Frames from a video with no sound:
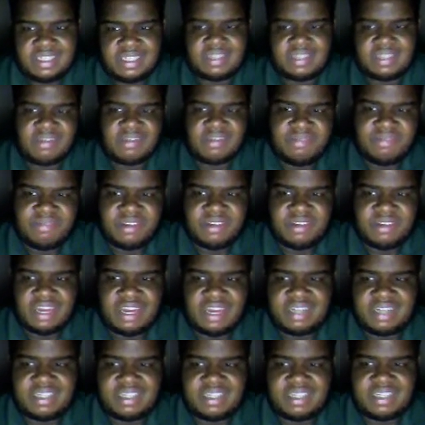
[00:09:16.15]
Just go on
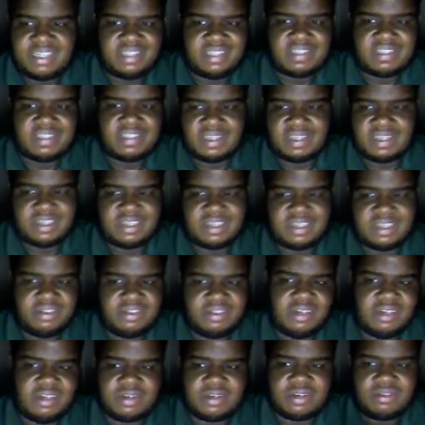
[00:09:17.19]
YouTube and type
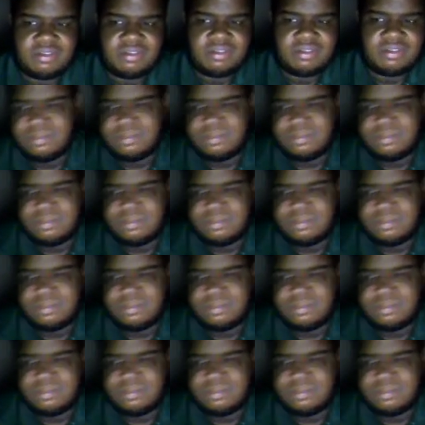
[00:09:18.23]
how